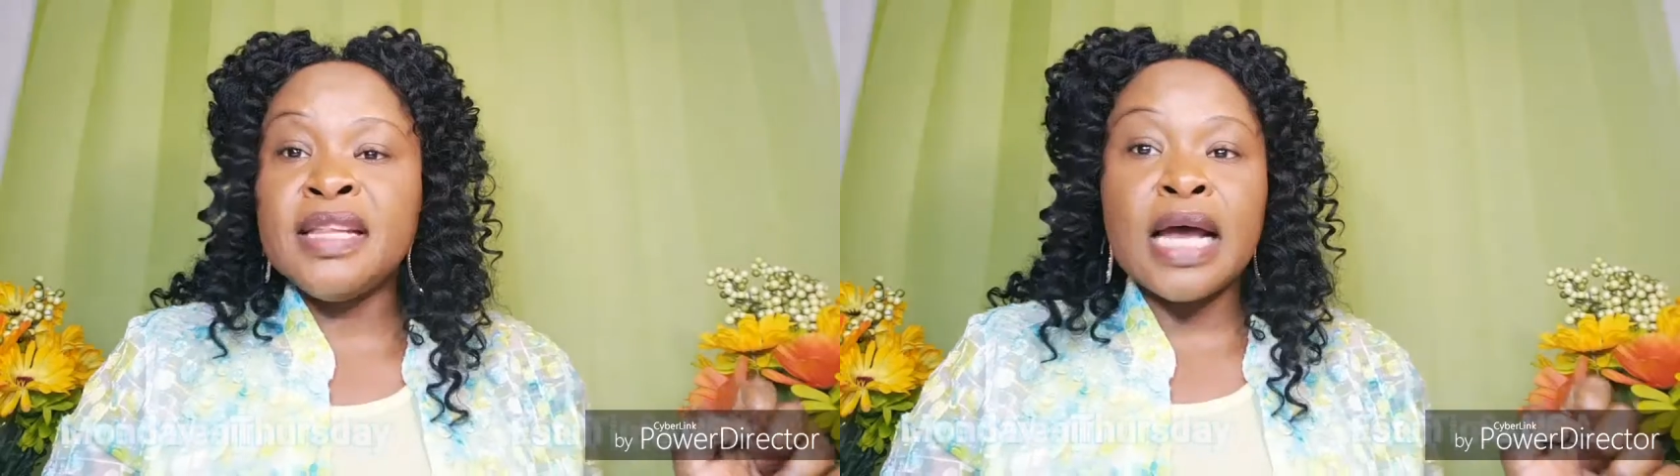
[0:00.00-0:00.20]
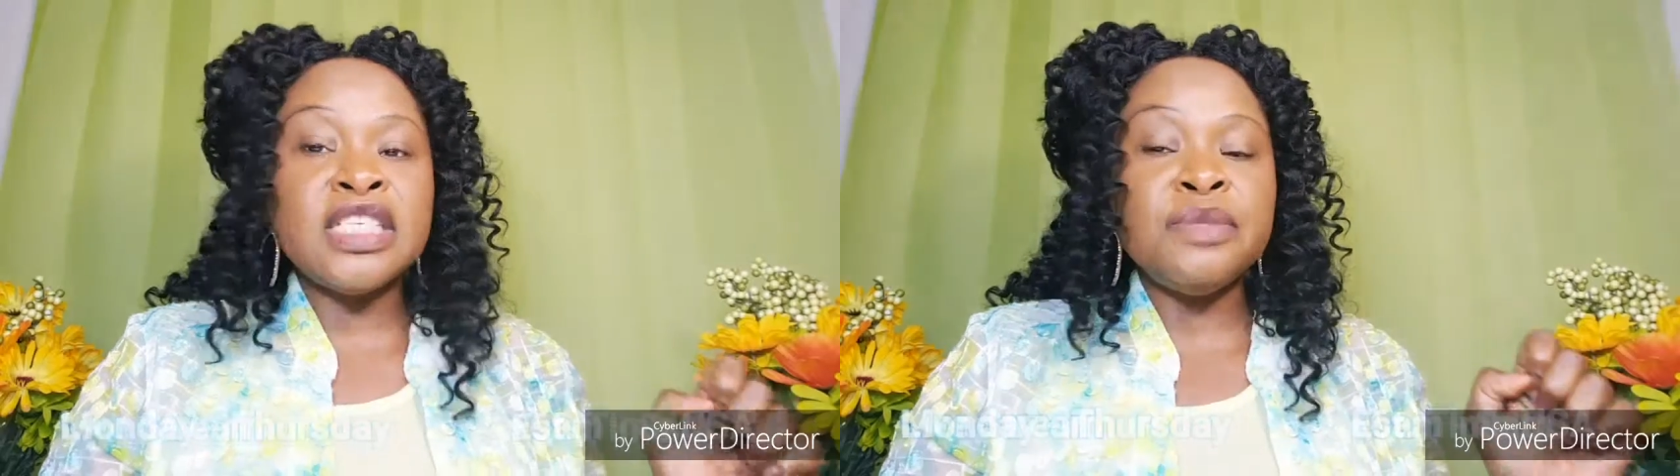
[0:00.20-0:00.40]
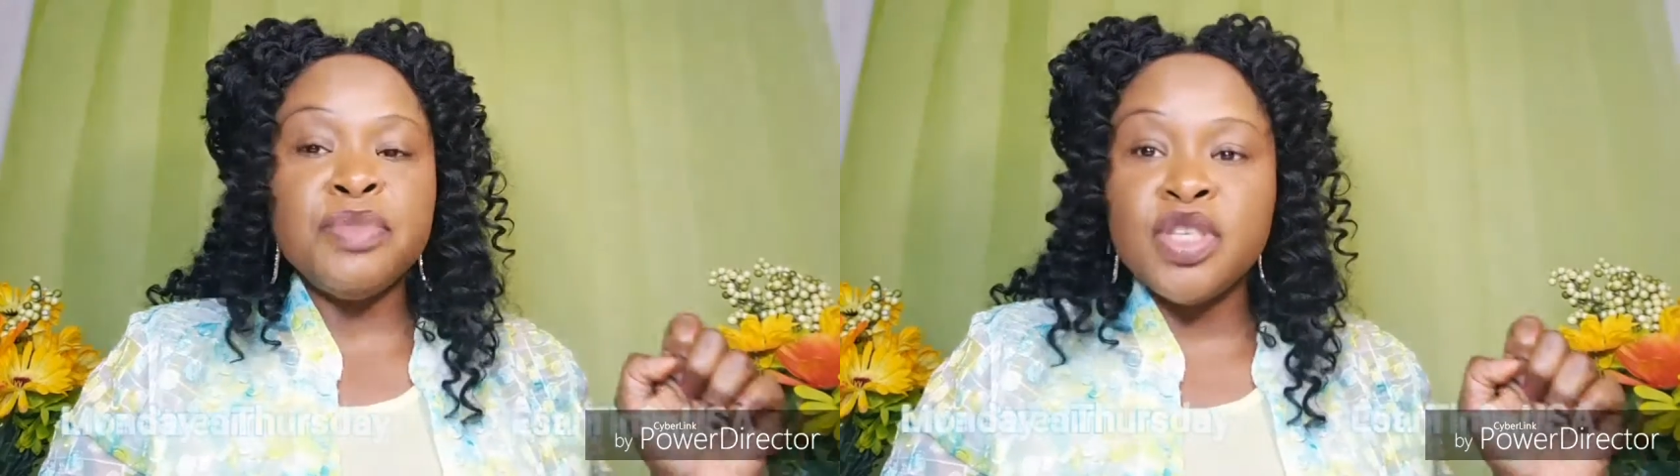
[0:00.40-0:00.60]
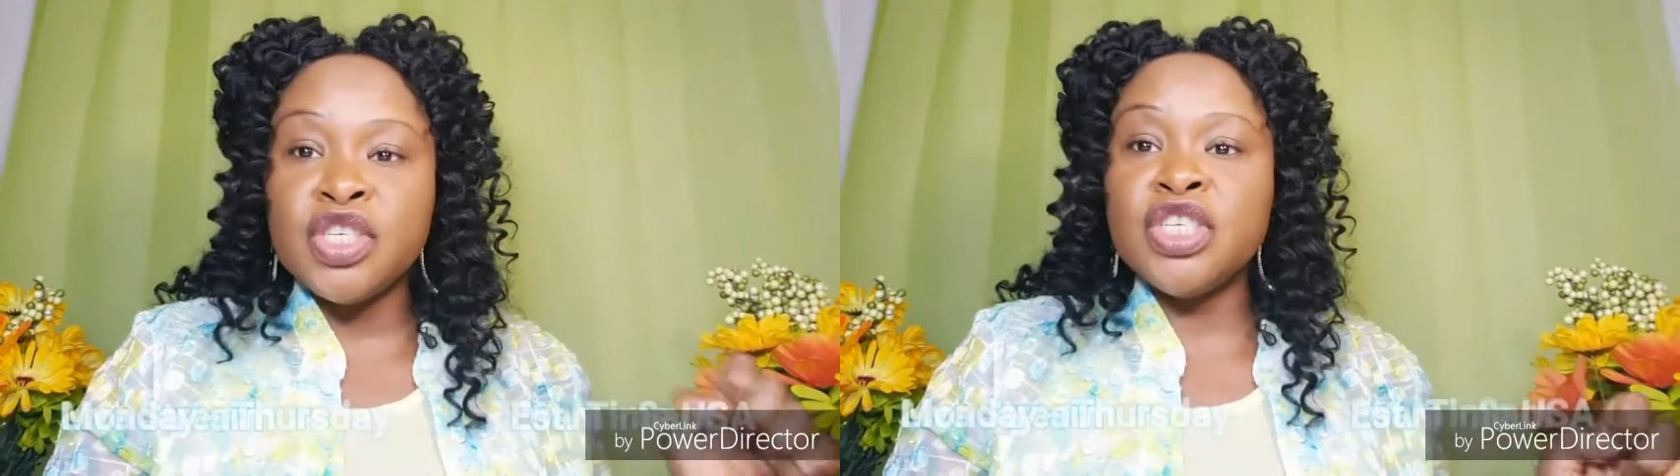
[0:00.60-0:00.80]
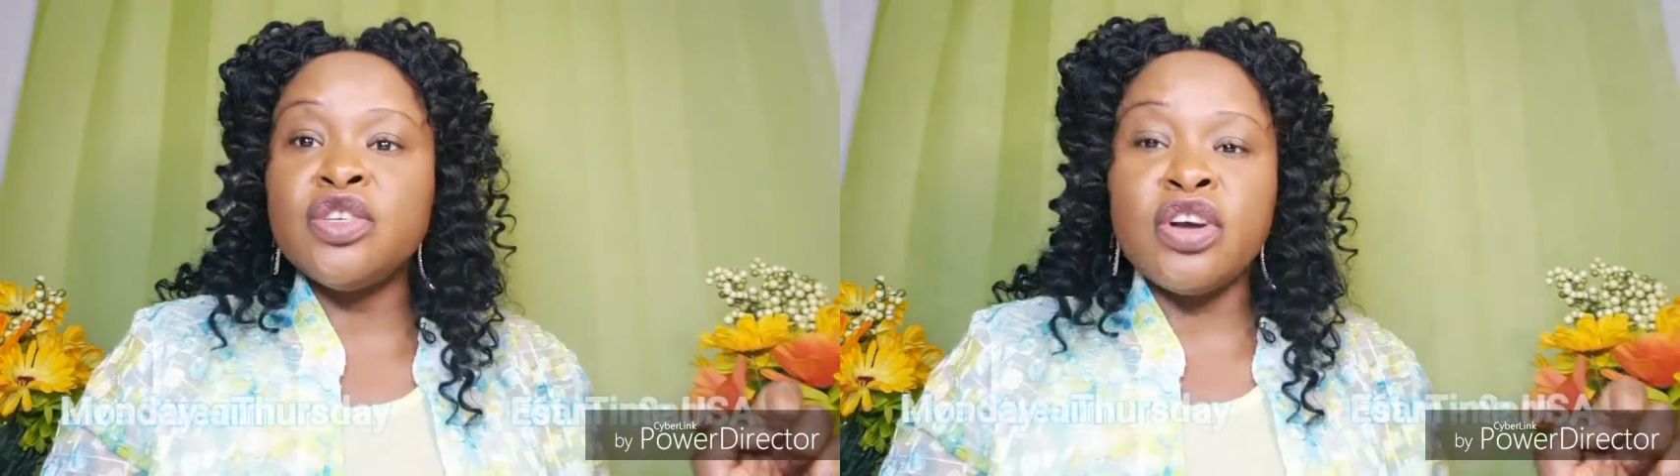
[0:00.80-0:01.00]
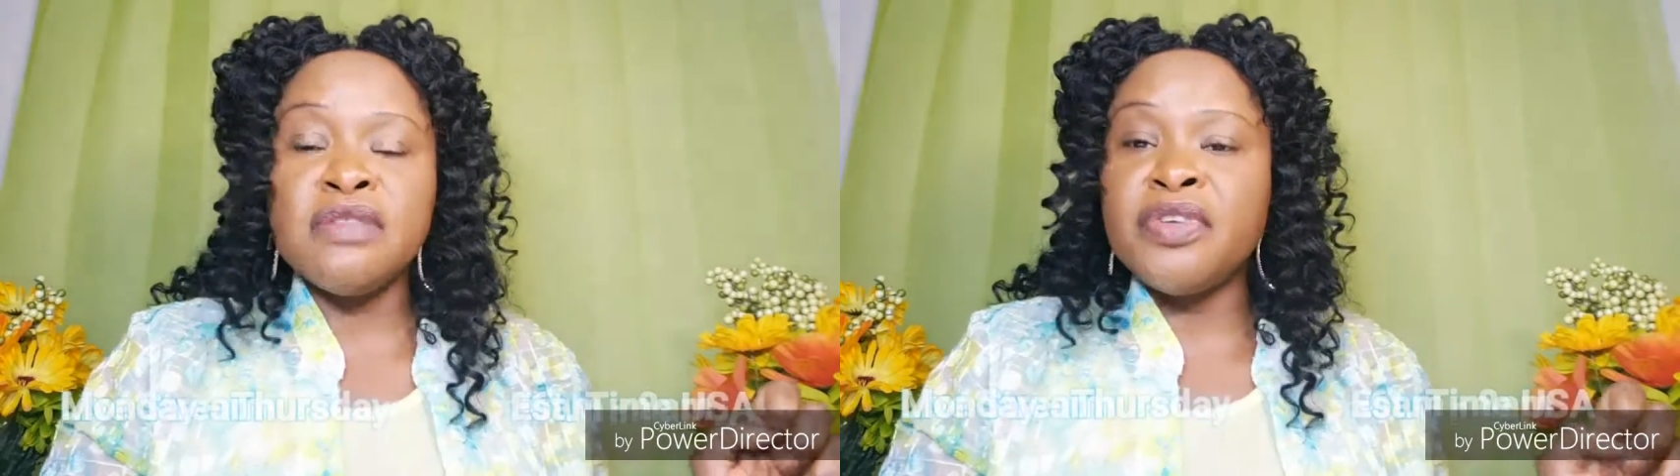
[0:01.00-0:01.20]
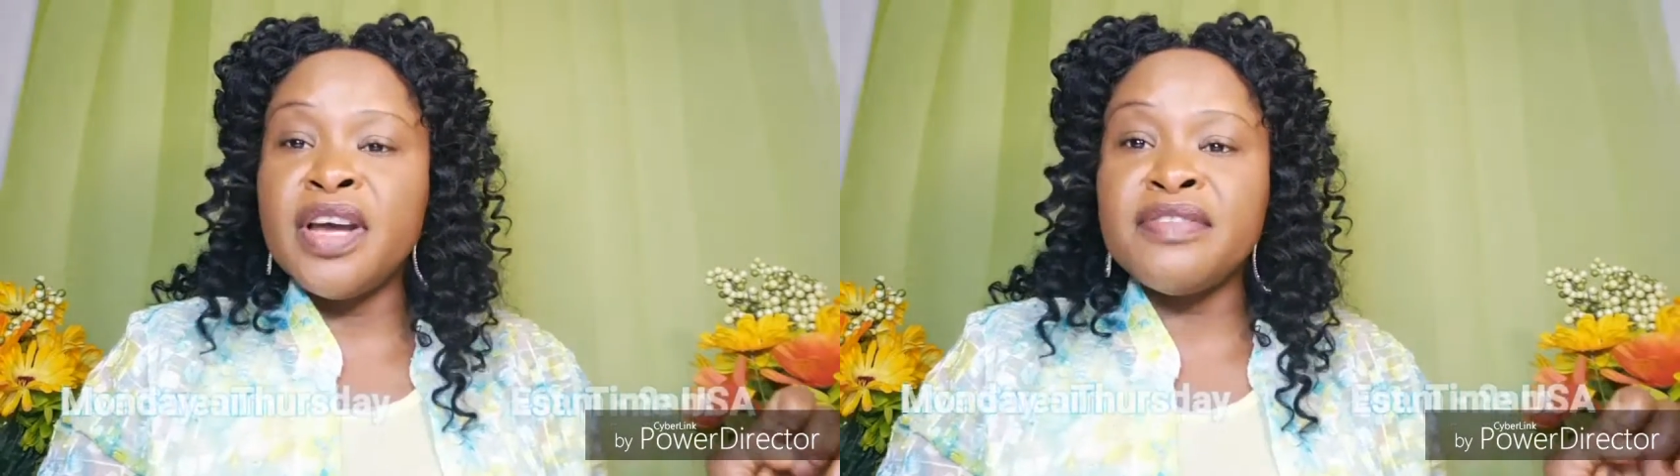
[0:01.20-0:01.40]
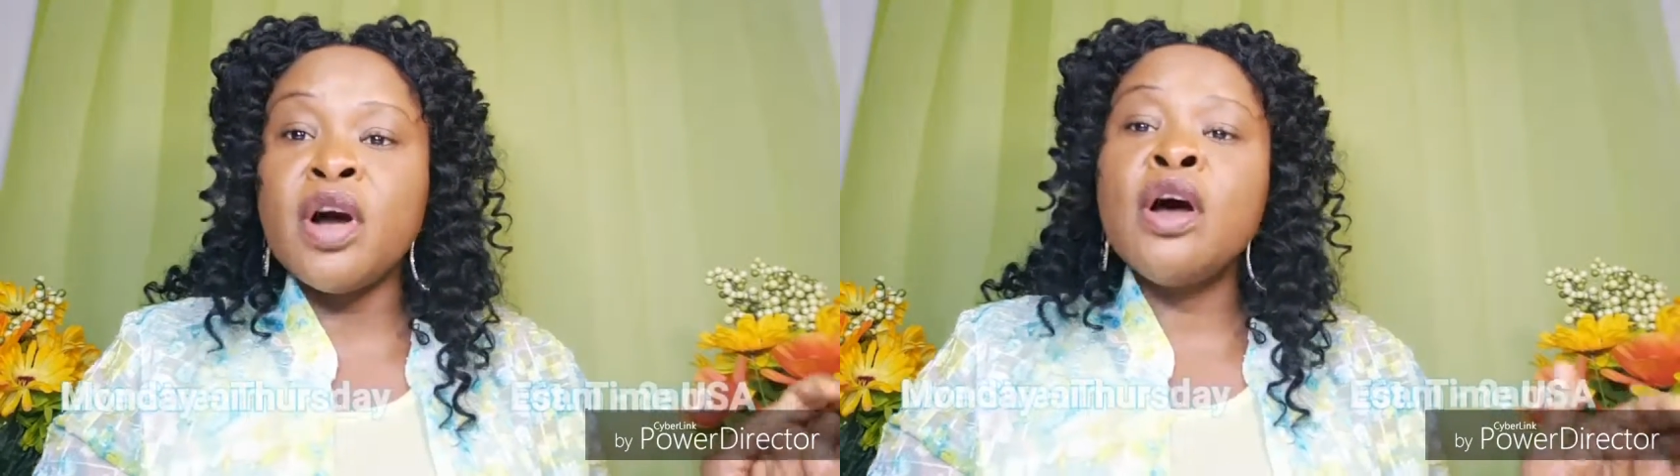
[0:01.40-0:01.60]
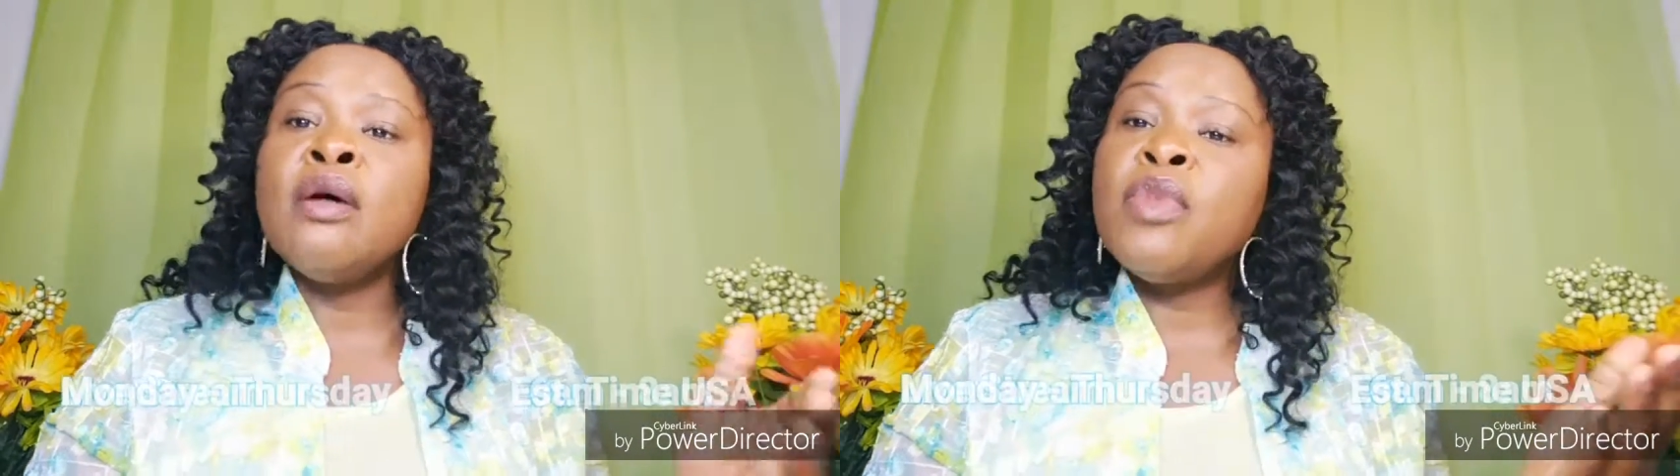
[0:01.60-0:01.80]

That she been cheating on him forever.